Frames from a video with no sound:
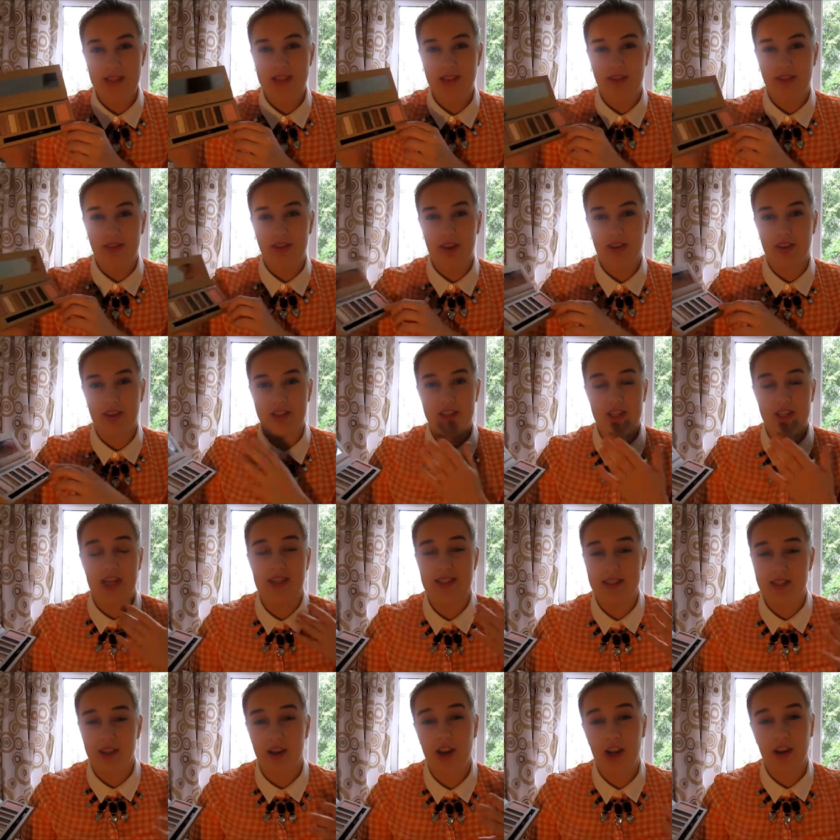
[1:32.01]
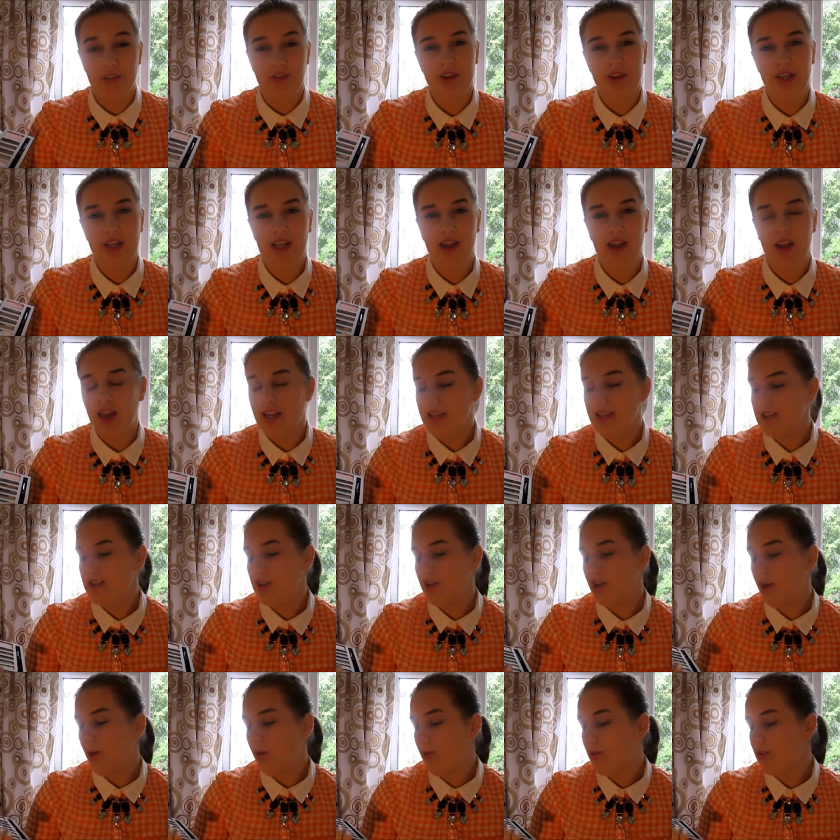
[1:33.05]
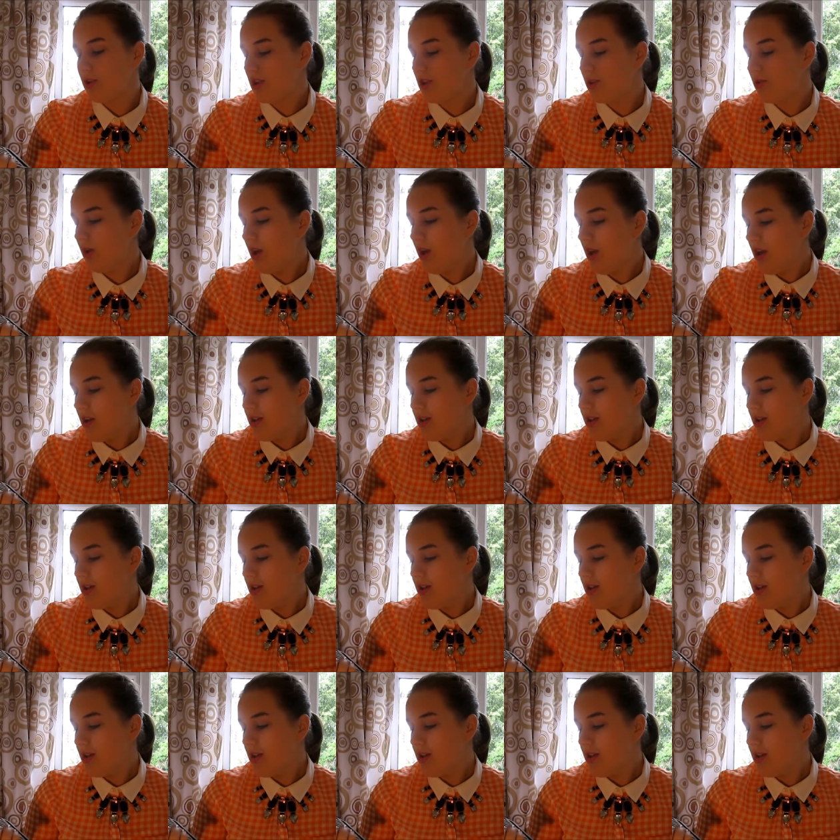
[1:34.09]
and they're the shades that I really like to go through.